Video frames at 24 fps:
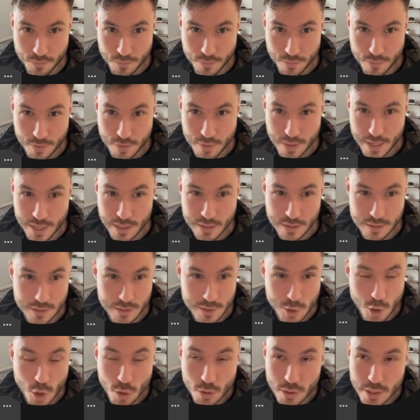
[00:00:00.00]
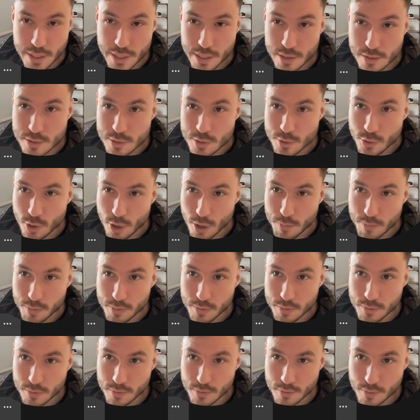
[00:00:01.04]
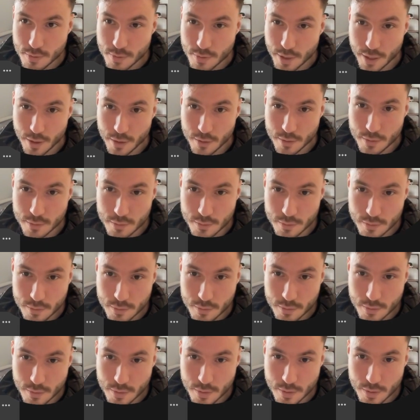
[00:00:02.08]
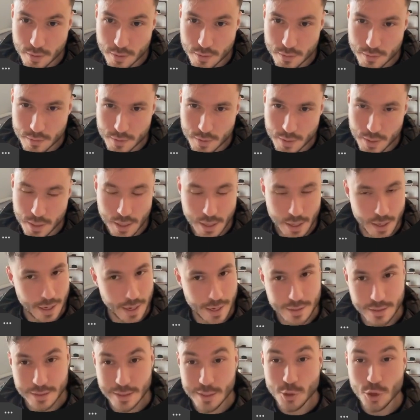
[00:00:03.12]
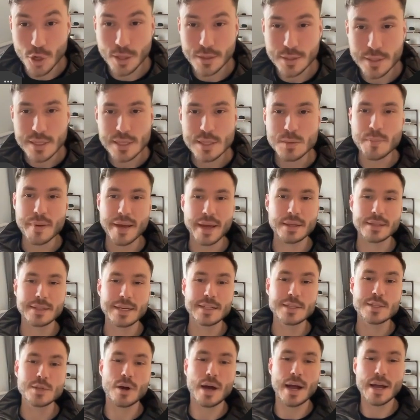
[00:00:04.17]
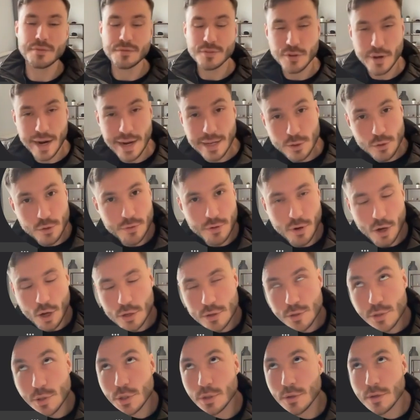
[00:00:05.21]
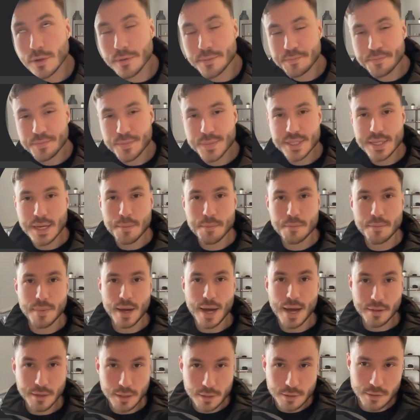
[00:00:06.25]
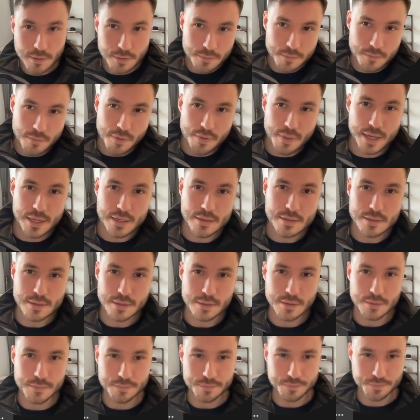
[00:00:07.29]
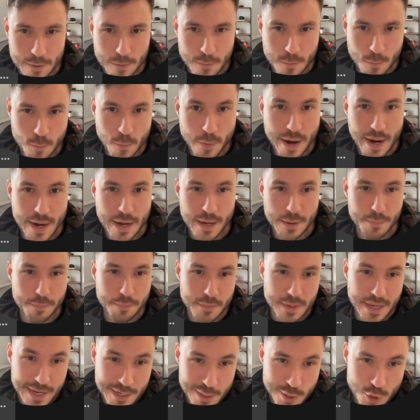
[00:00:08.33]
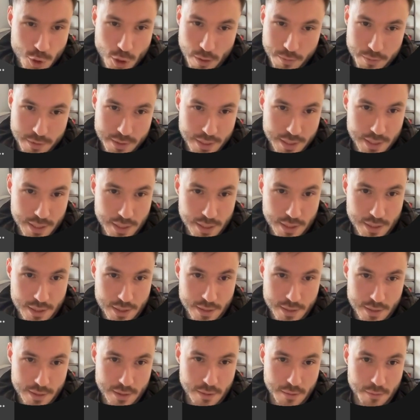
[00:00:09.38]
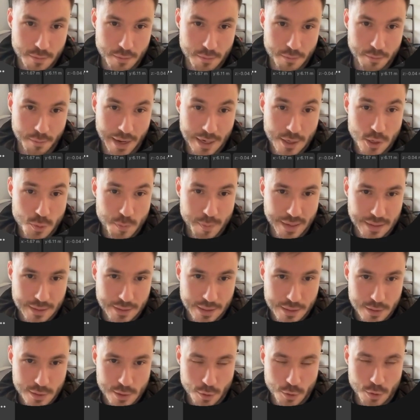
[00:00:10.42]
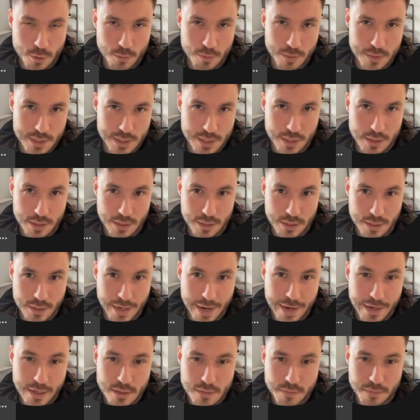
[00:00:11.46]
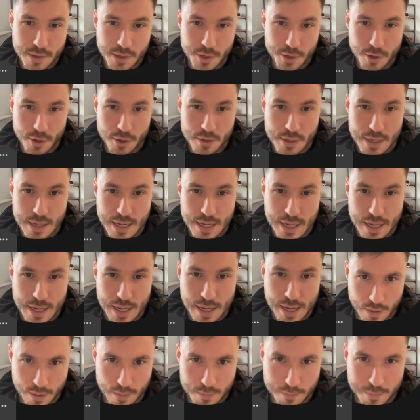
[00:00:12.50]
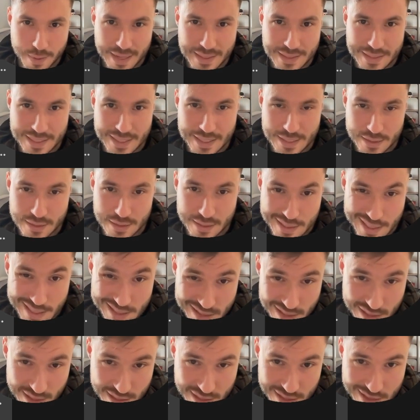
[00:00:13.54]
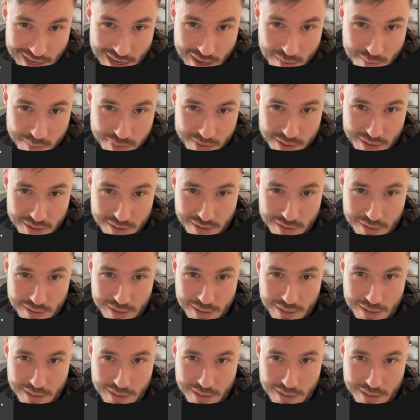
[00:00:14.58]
than this whole xNURB thing. I did not expect that. So I've tried or also some other things where xNURBS is much better. So you will see it in the next video. But in this example,